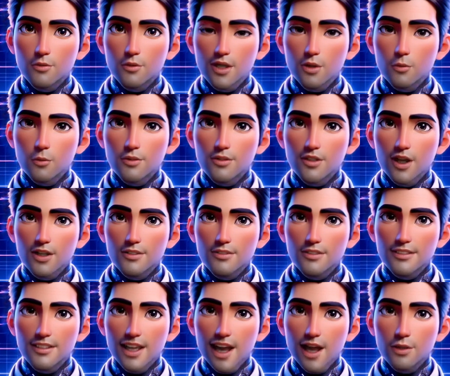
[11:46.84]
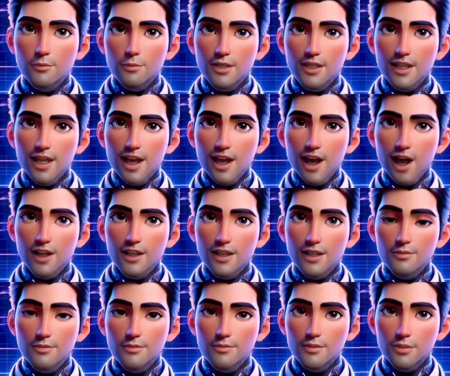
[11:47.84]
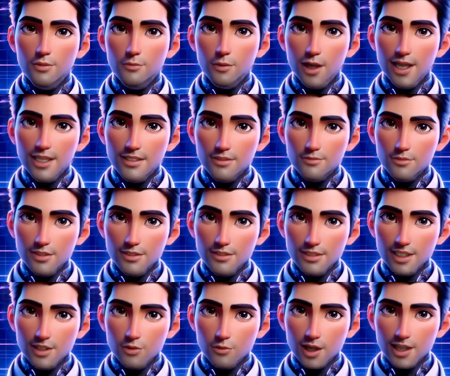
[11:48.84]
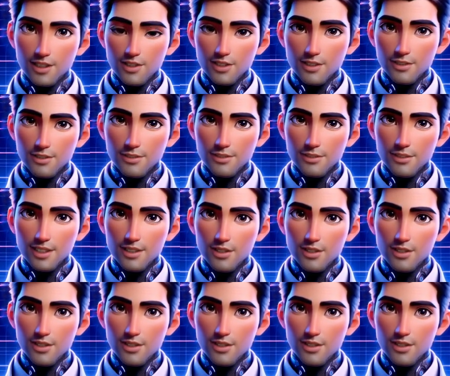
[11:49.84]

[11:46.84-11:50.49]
right? About how it can be targeted promotions and discounts.